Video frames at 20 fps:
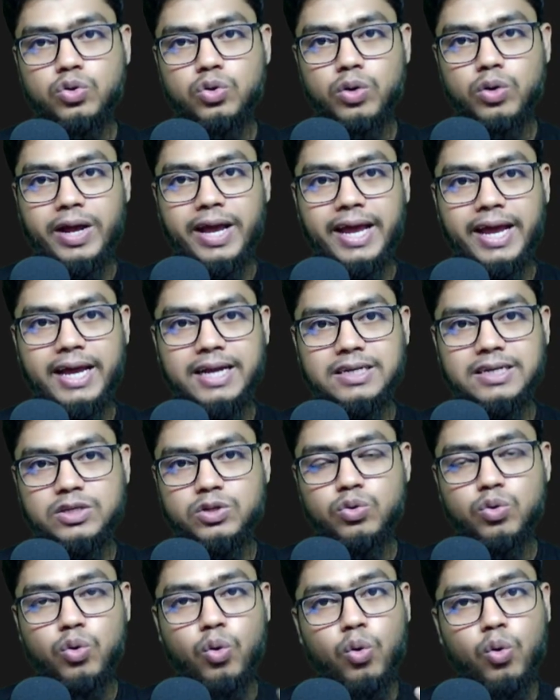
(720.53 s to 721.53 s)
add
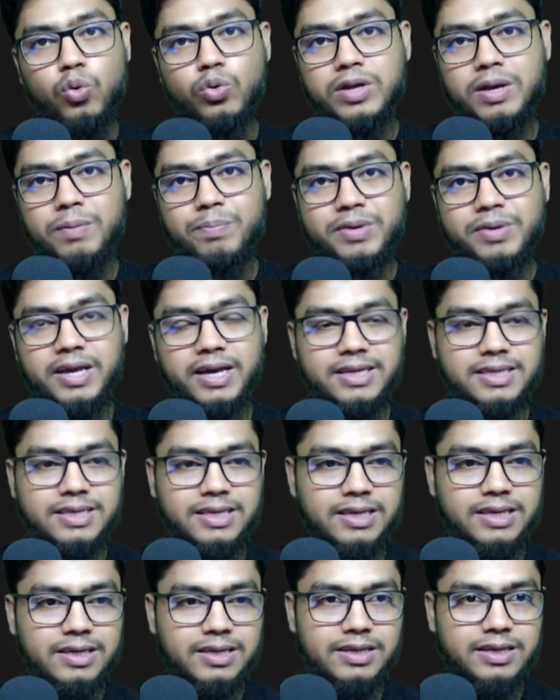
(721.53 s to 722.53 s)
your own API
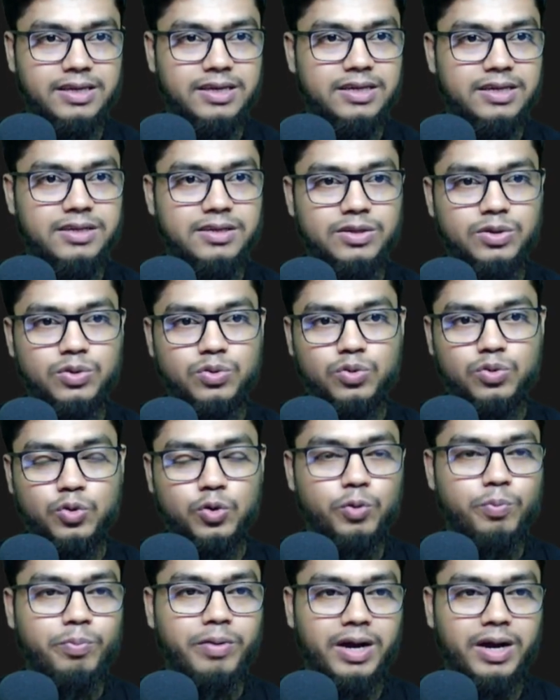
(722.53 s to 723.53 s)
key in your
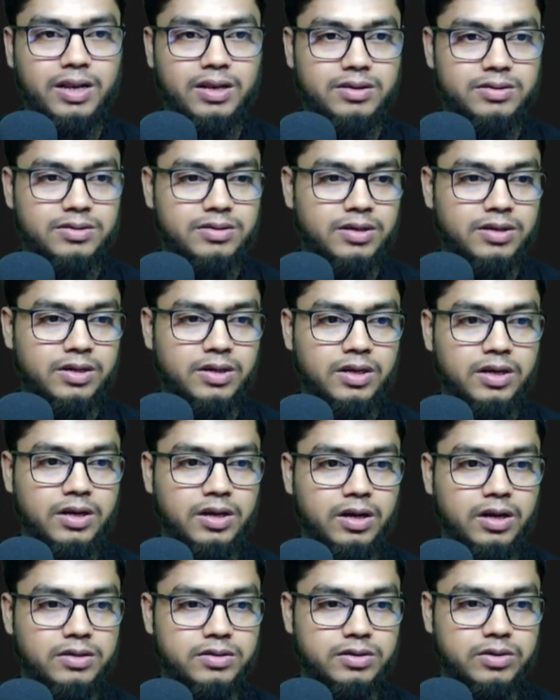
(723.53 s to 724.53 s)
Copilot.
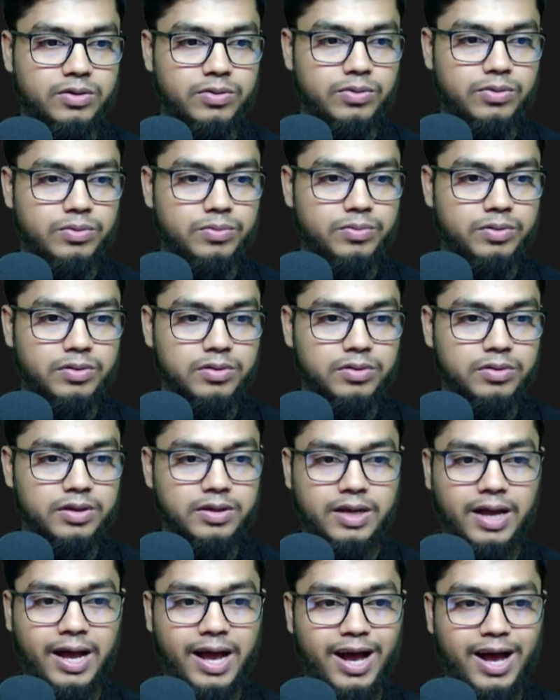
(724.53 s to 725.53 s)
So
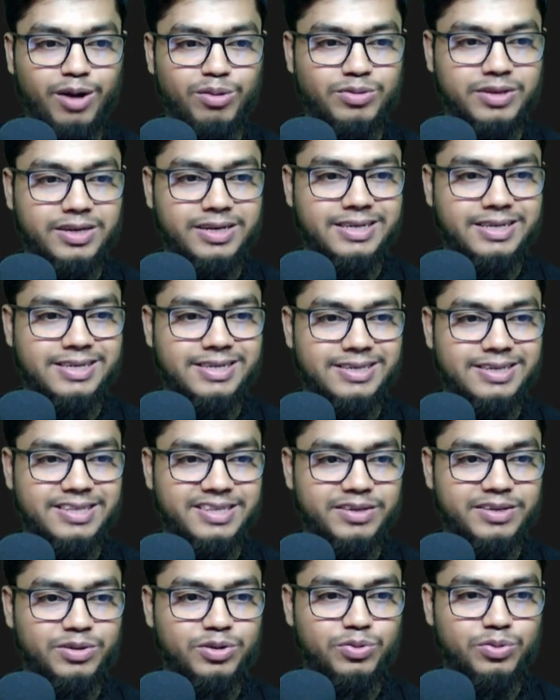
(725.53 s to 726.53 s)
like how that is,
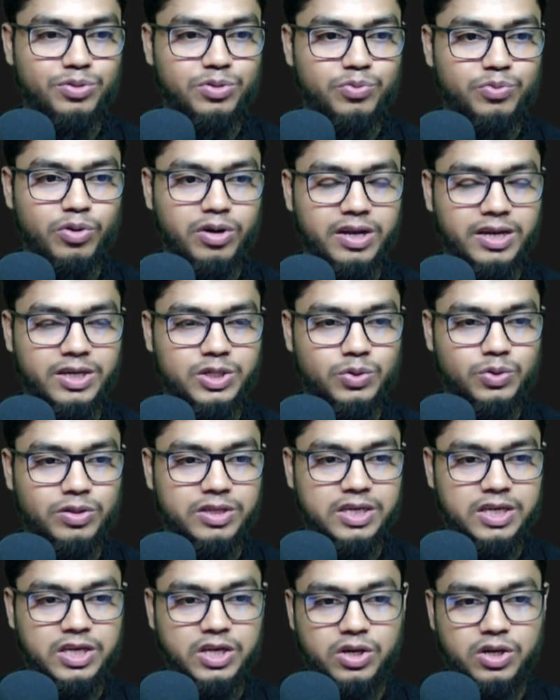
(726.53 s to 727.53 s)
you know, you want
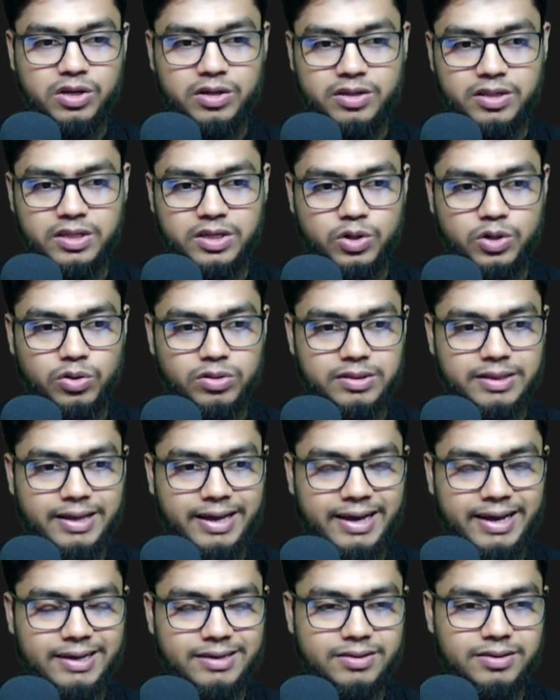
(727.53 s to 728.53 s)
actually click on
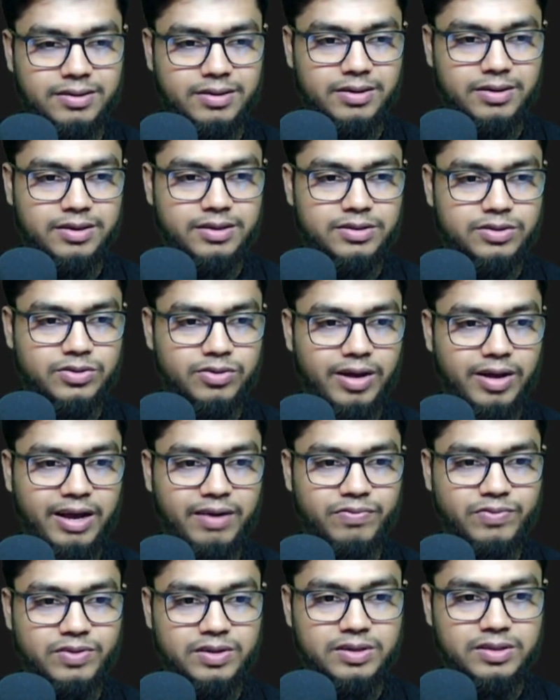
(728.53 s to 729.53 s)
that. So
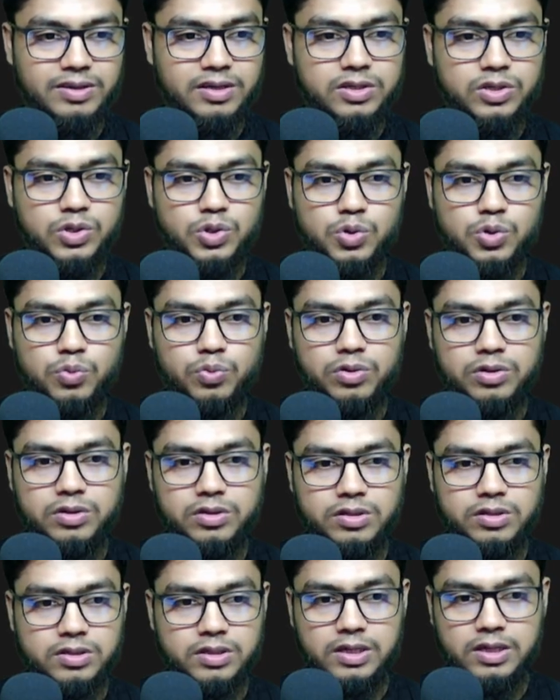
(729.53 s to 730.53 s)
after that you will
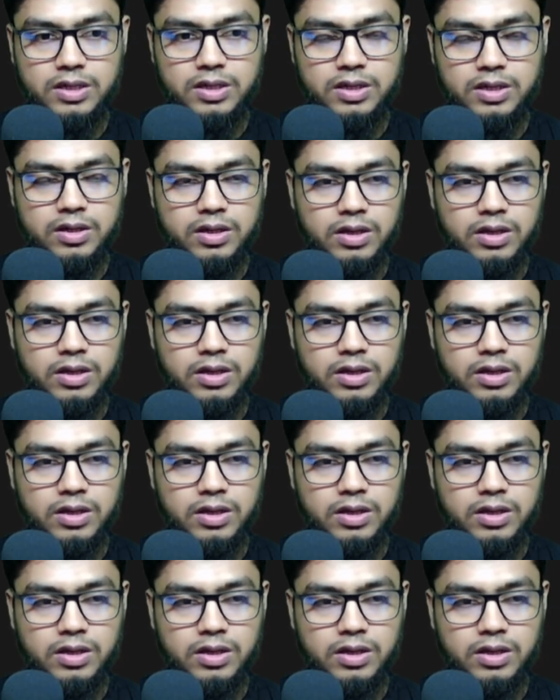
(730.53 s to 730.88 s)
see